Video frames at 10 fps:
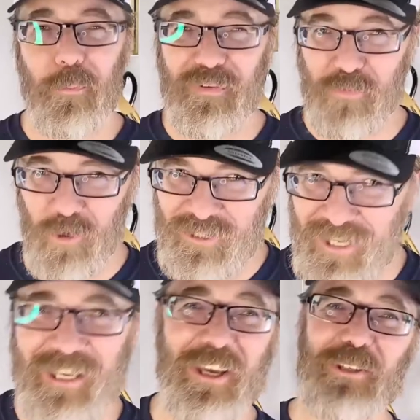before
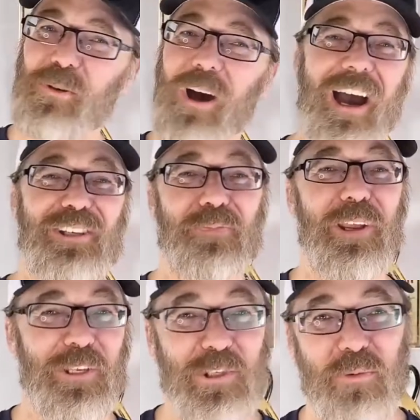kicking into a
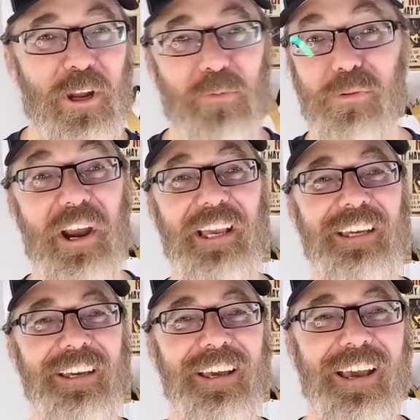high-speed instrumental break.
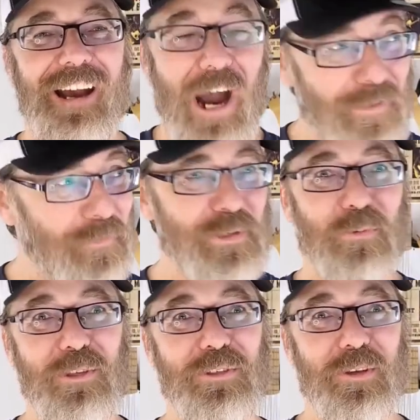I think this
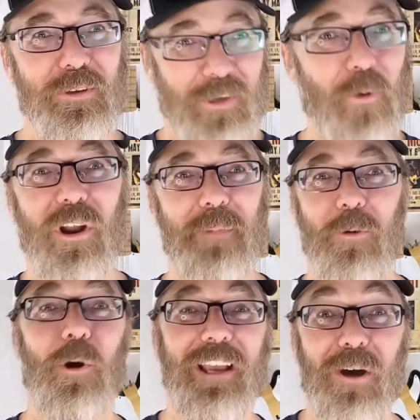one's going on my
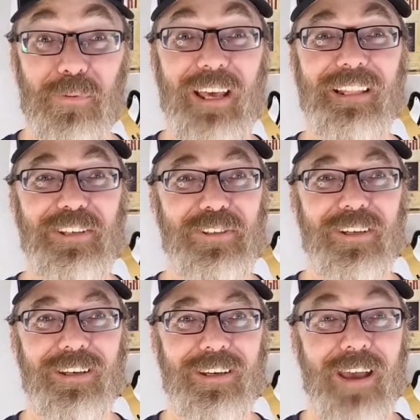workout playlist.
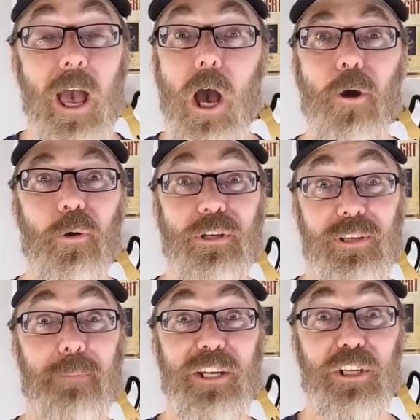Oh,
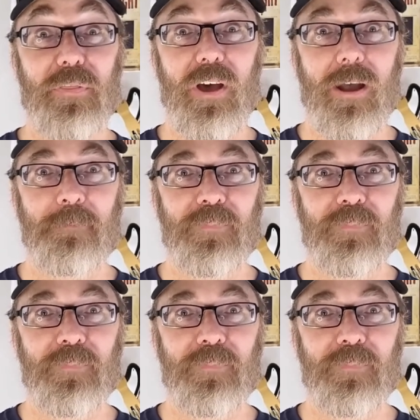did I mention the